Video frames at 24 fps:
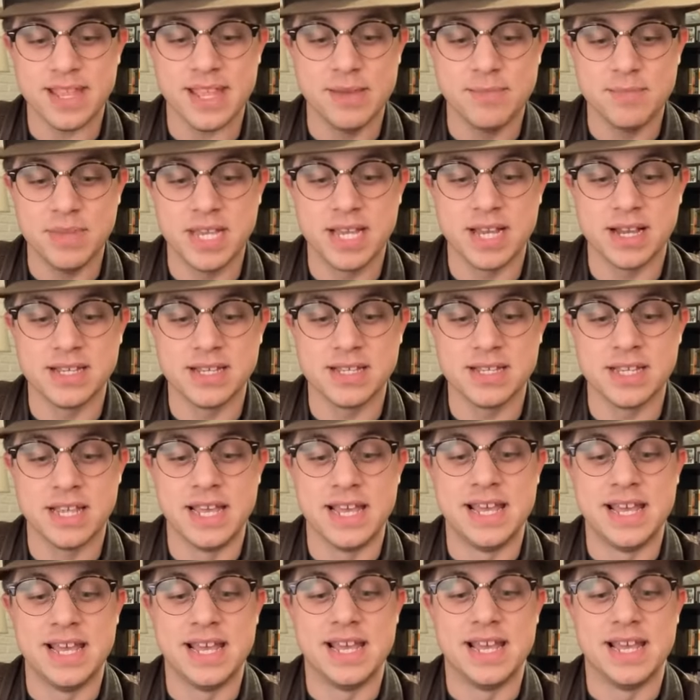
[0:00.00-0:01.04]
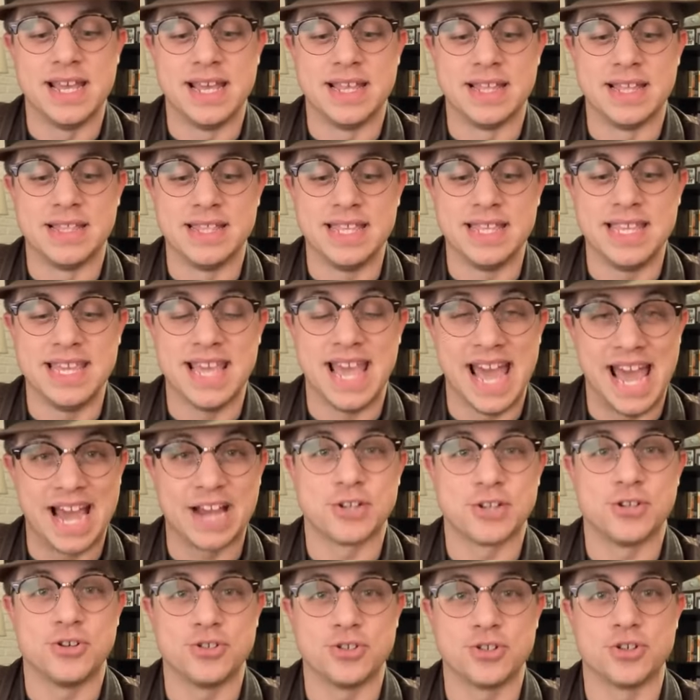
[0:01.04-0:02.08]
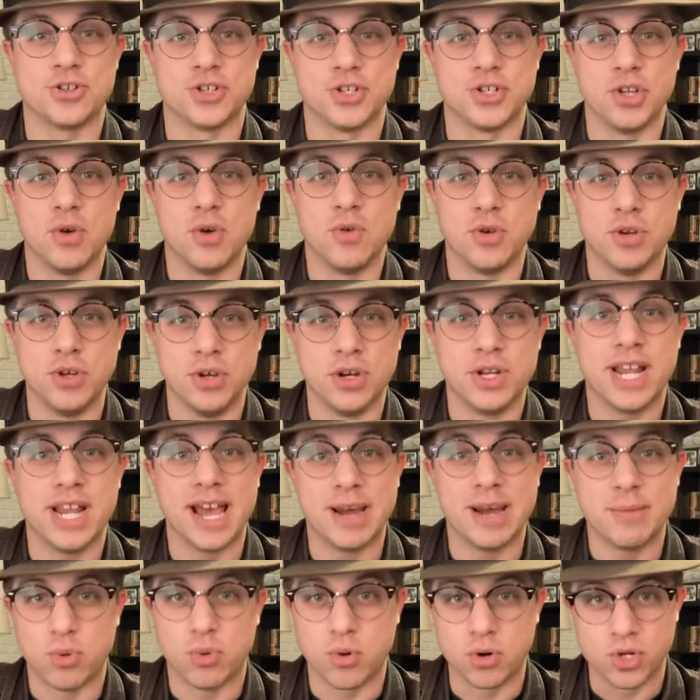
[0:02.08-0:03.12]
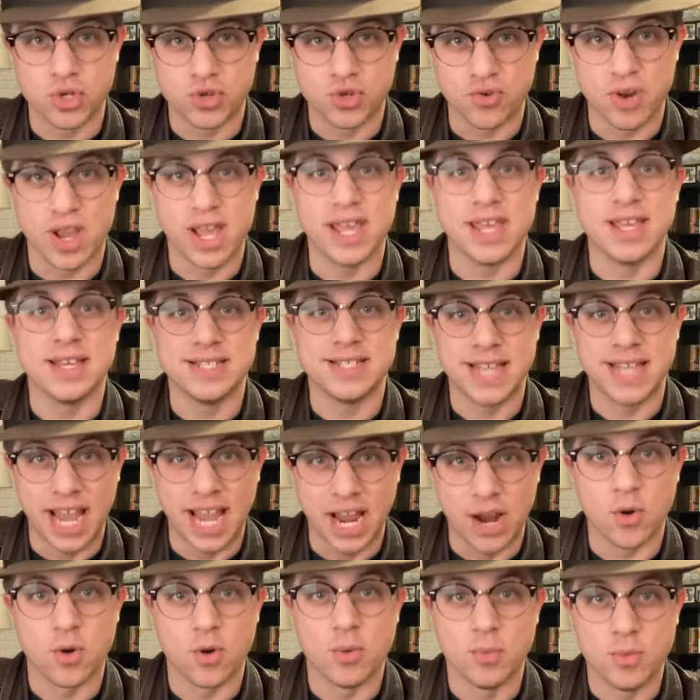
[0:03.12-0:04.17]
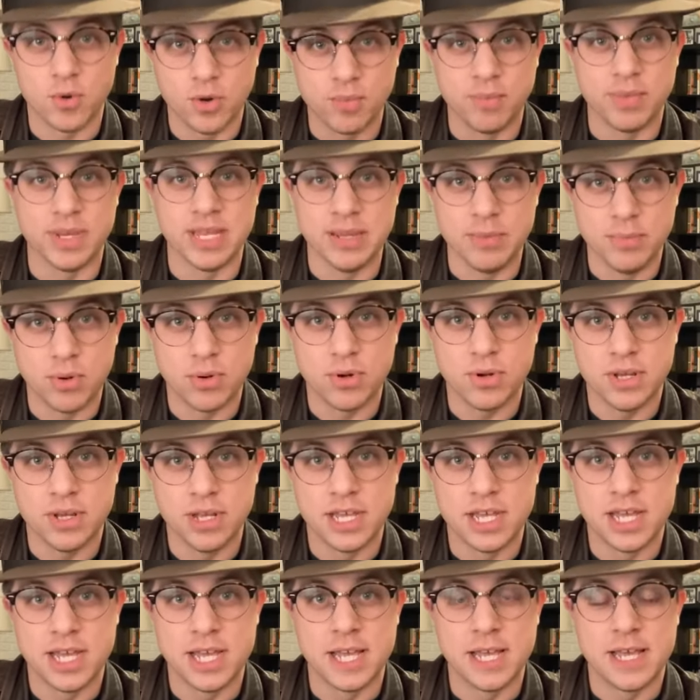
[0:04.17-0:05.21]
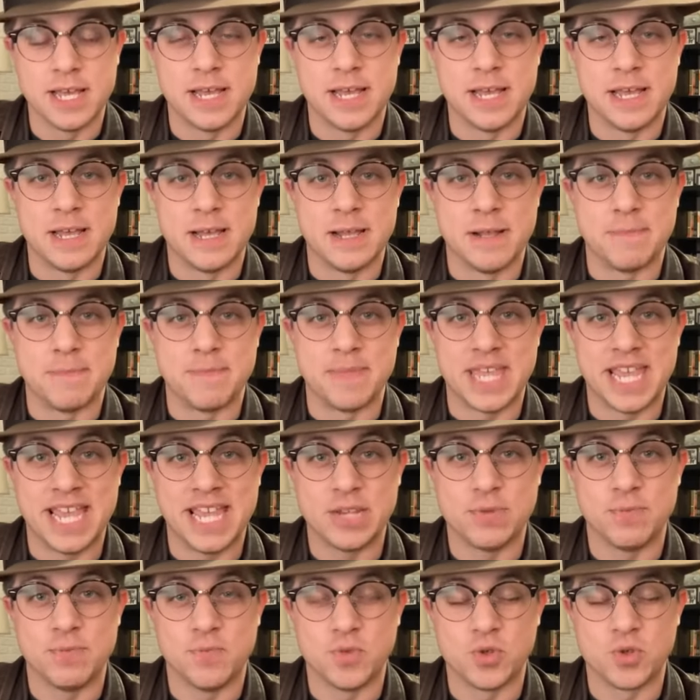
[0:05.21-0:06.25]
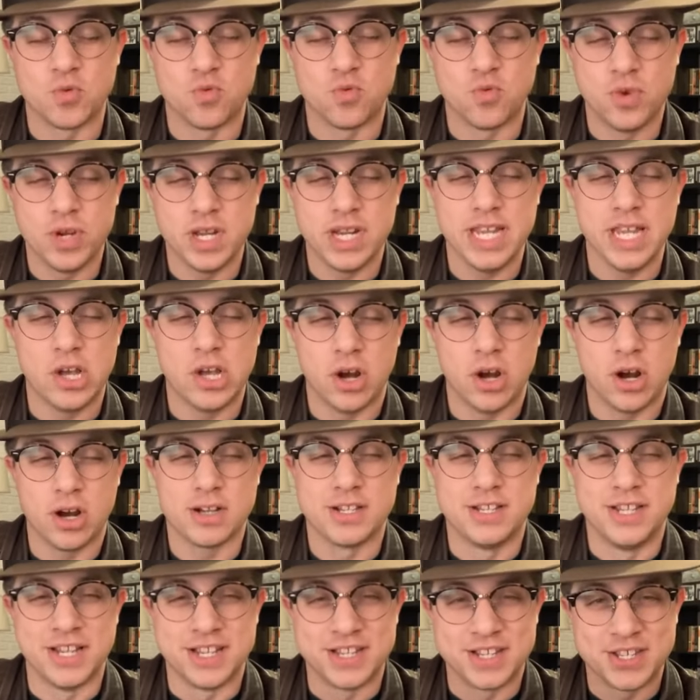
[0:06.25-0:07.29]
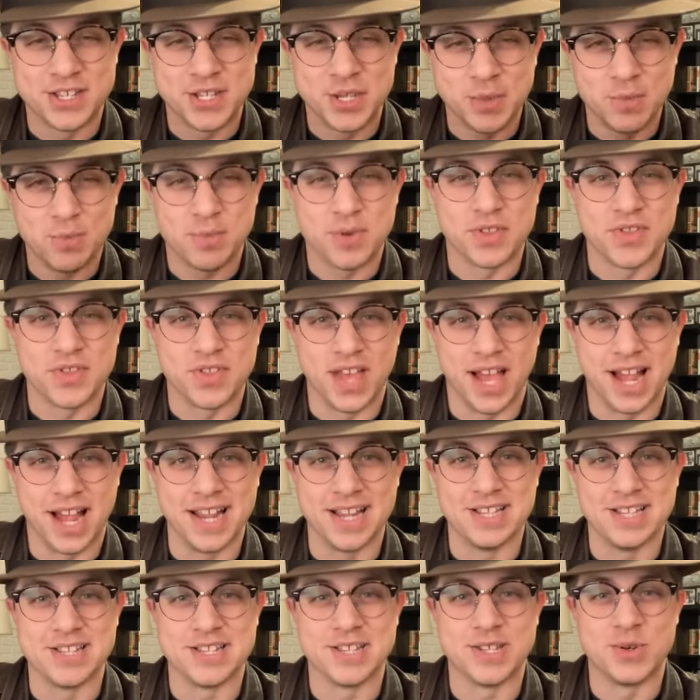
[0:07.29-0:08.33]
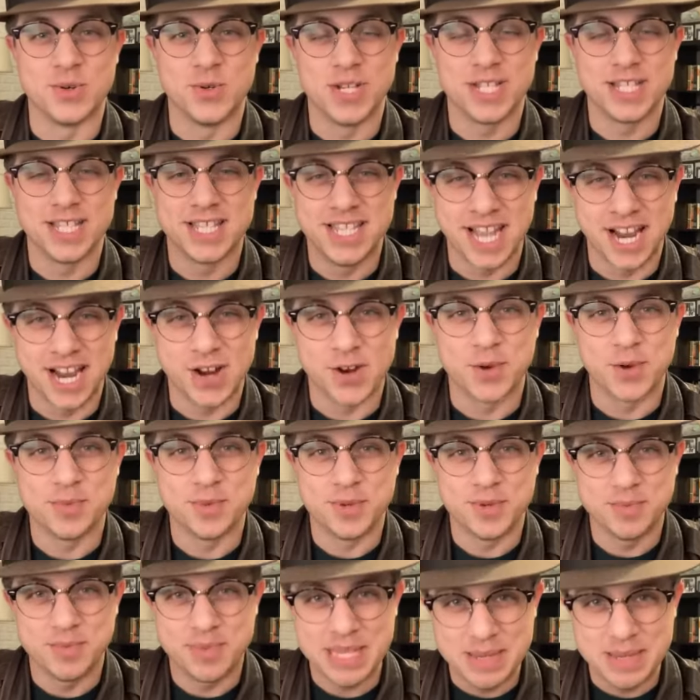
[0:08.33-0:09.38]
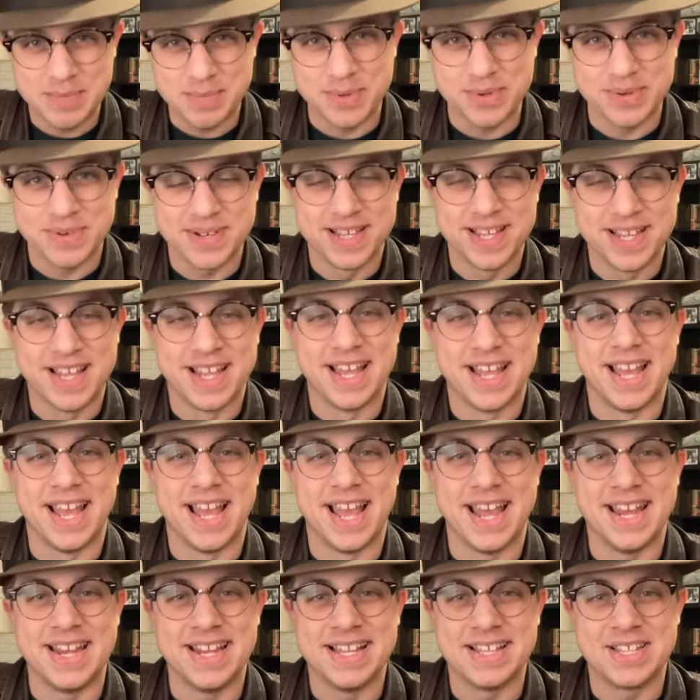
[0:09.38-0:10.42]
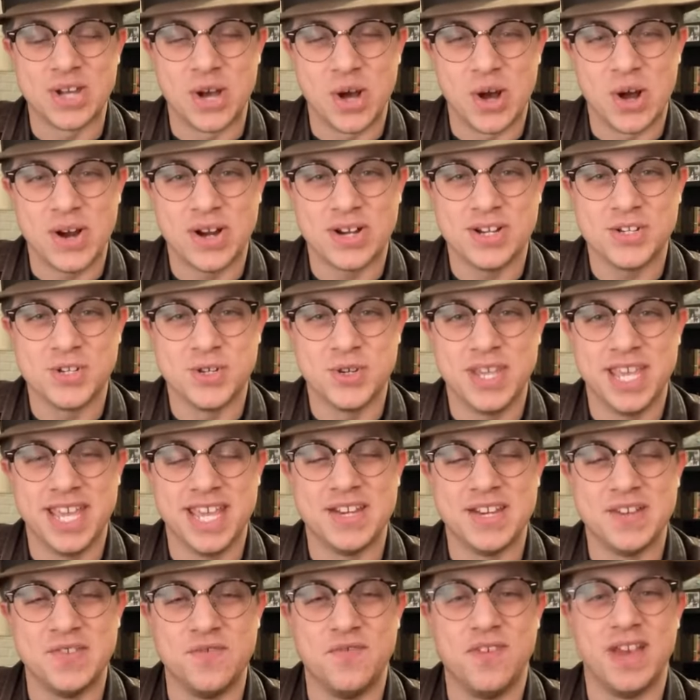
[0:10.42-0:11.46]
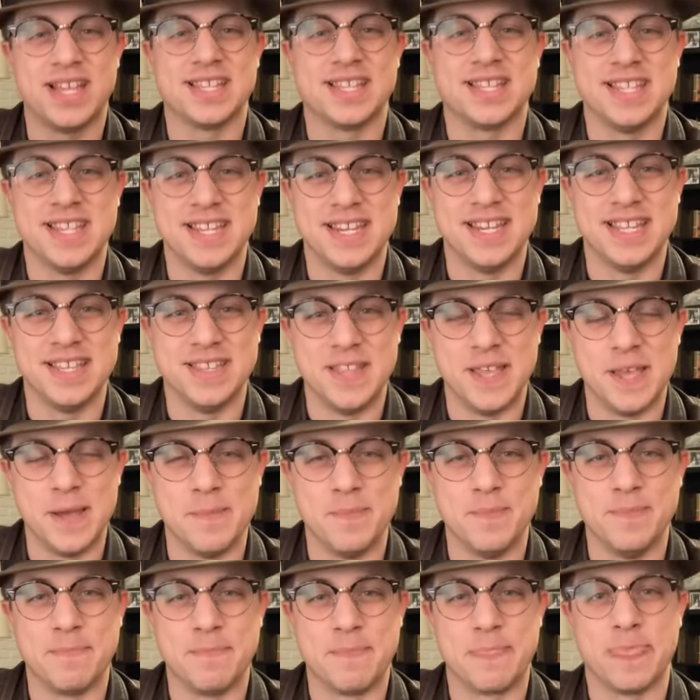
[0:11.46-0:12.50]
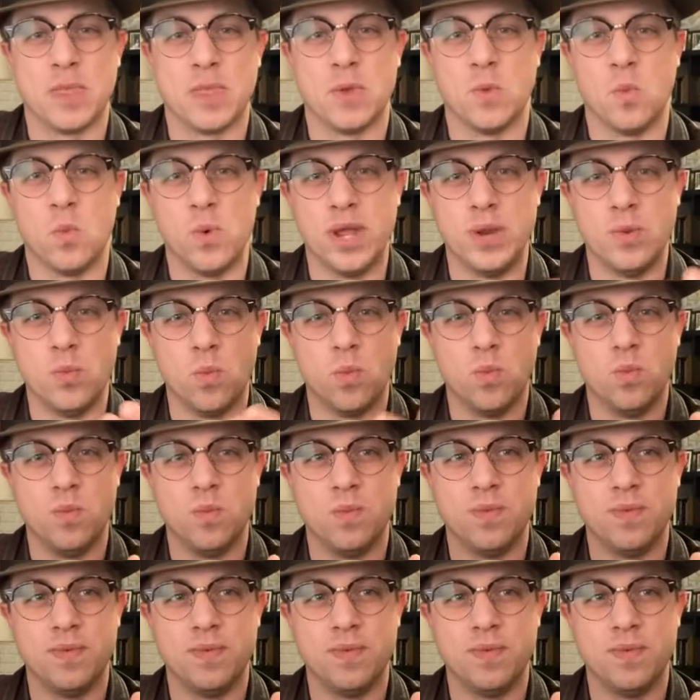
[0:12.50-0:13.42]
and because the actors are so good at portraying terrible people, it's really hard to sympathize with terrible people. And it's hard to get invested in them when